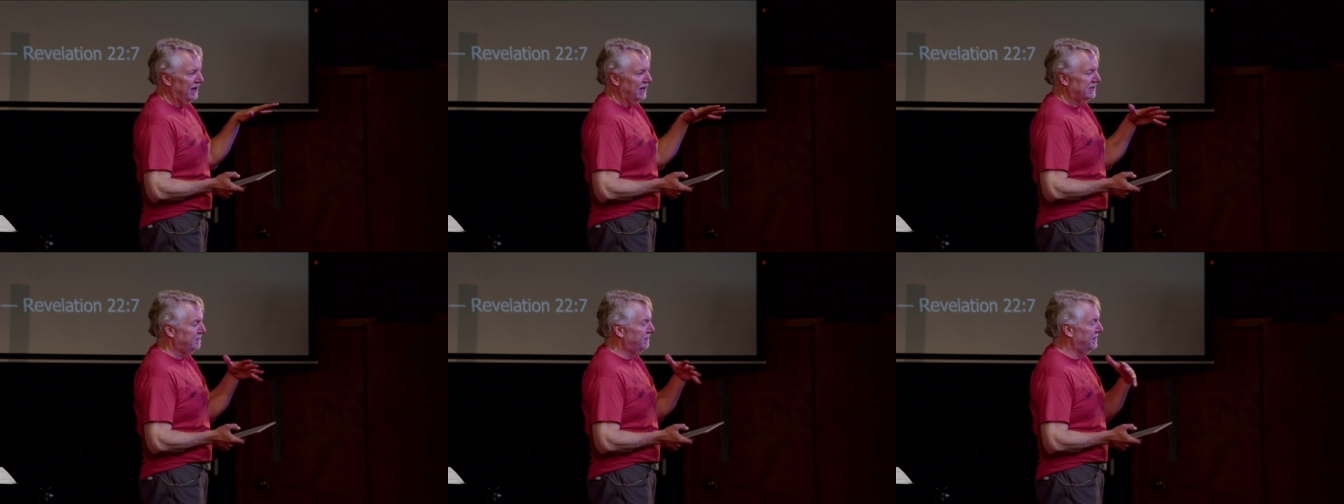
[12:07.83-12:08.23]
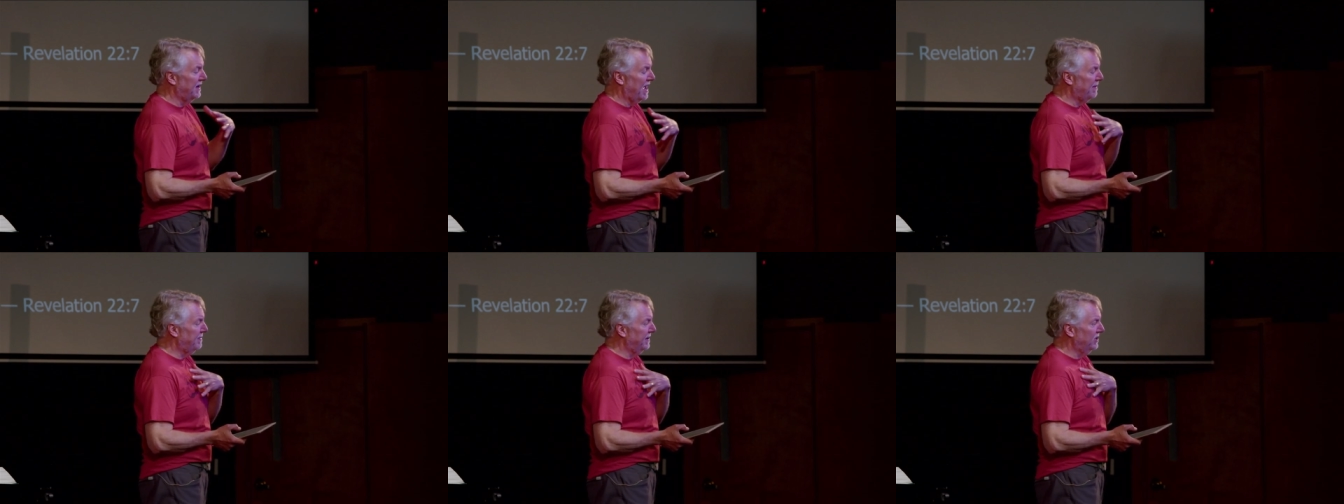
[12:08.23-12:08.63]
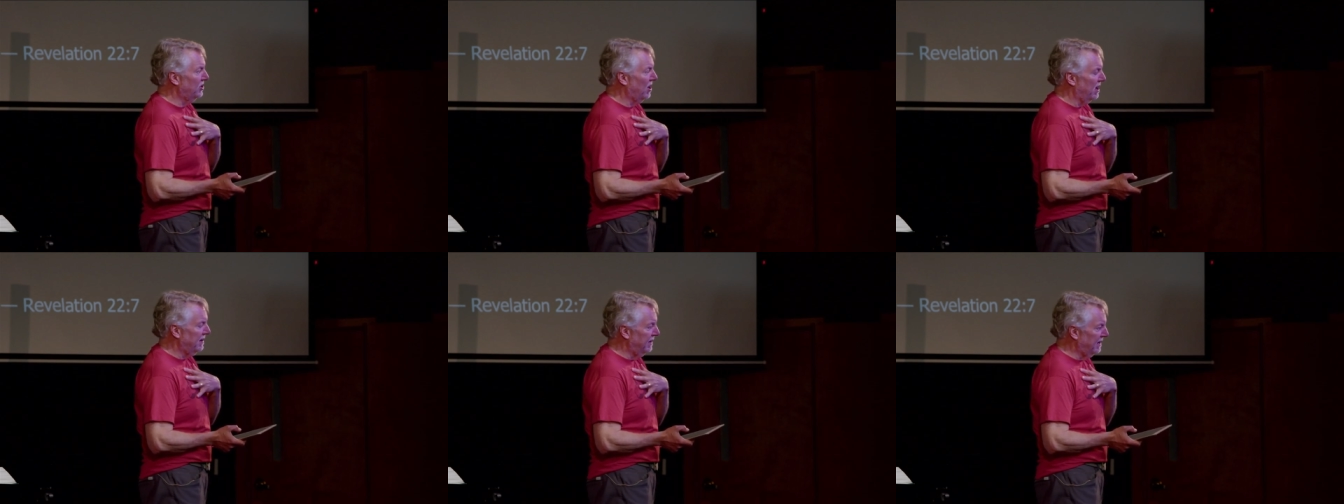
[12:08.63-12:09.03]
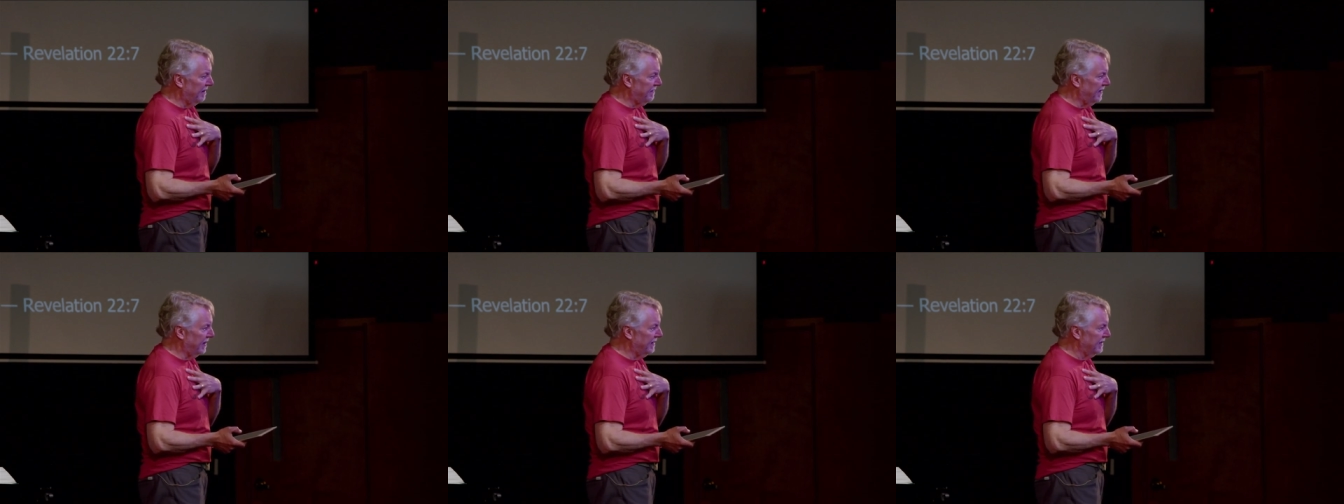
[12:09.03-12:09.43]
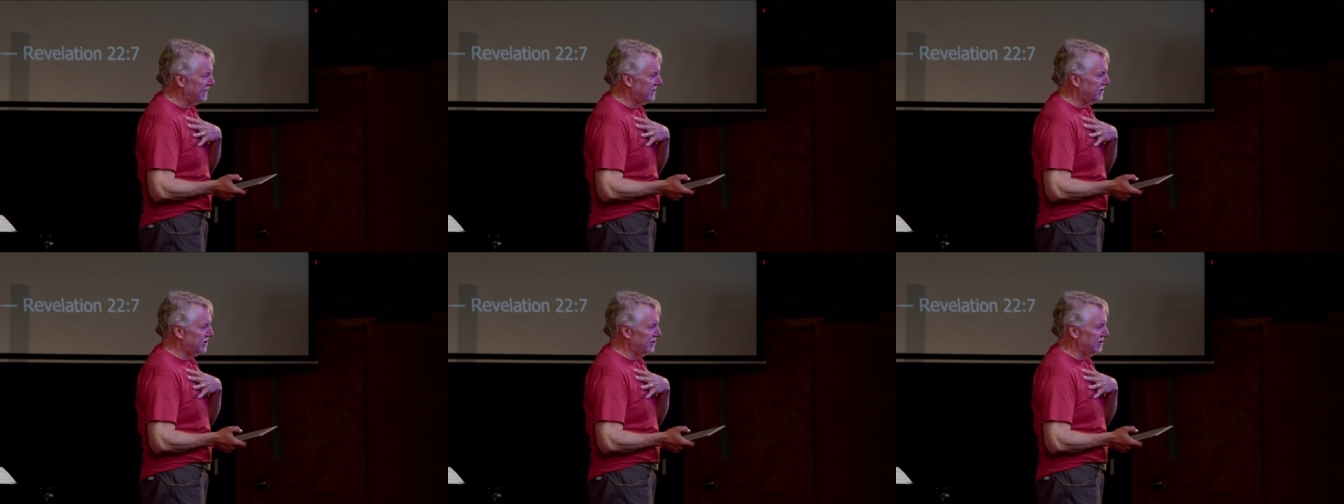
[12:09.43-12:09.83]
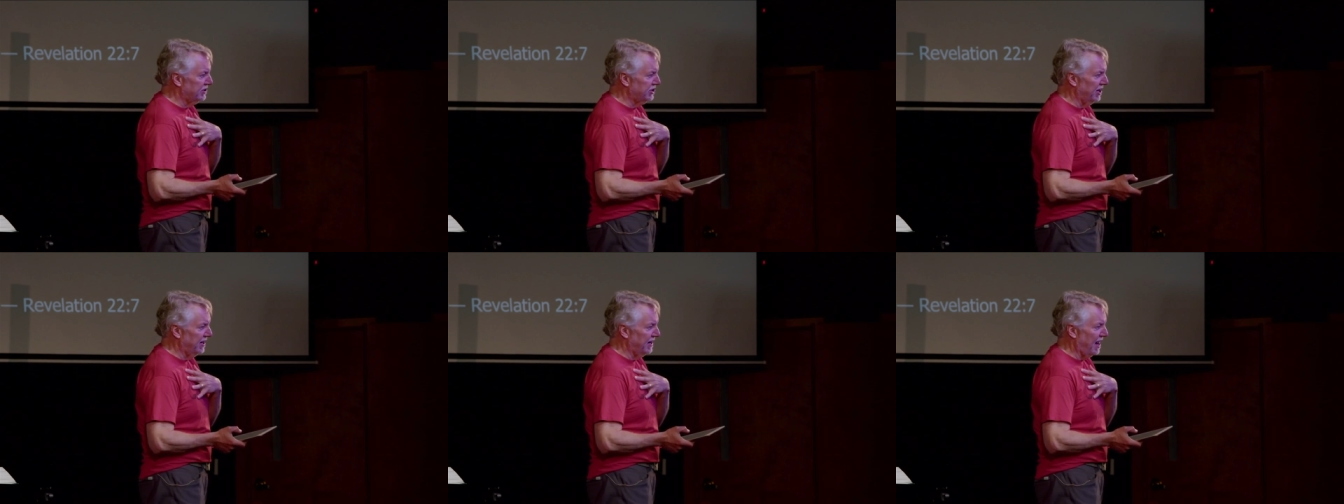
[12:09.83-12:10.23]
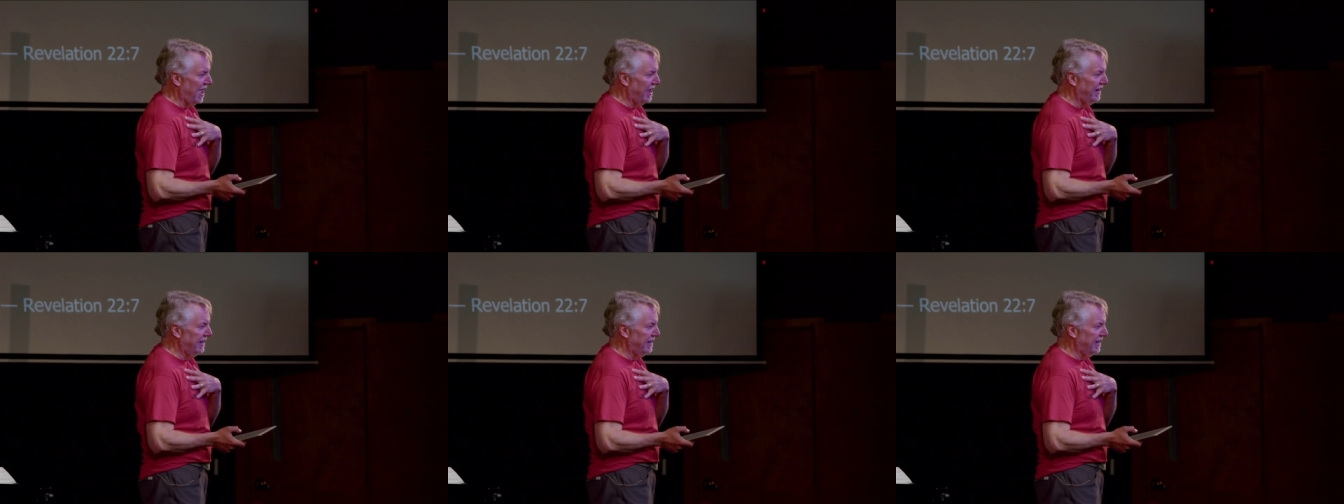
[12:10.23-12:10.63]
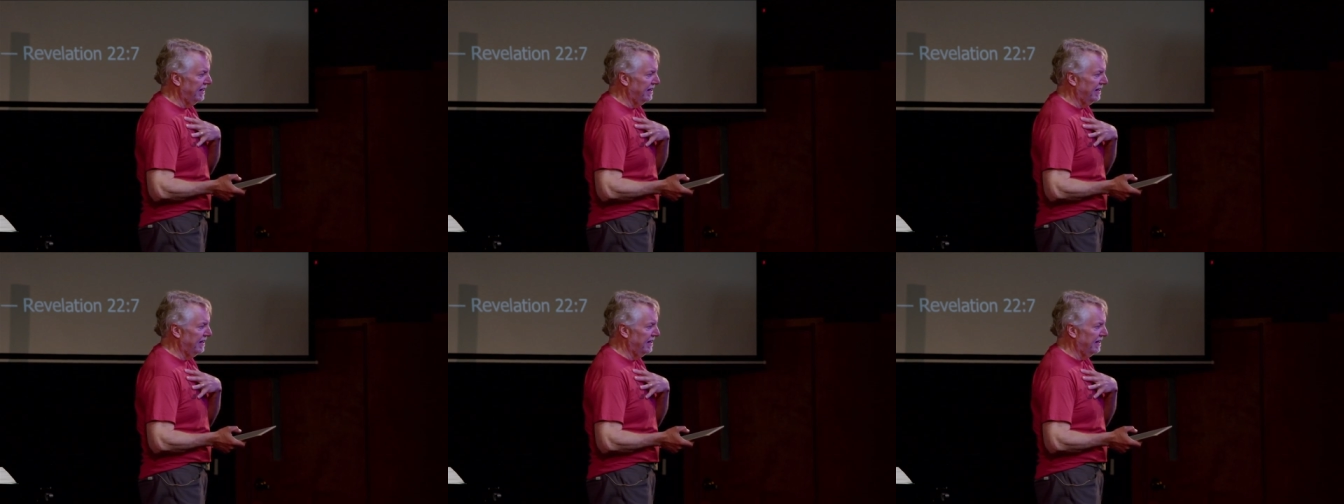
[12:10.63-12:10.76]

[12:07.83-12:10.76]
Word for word: It's not been taught enough at this church, and I,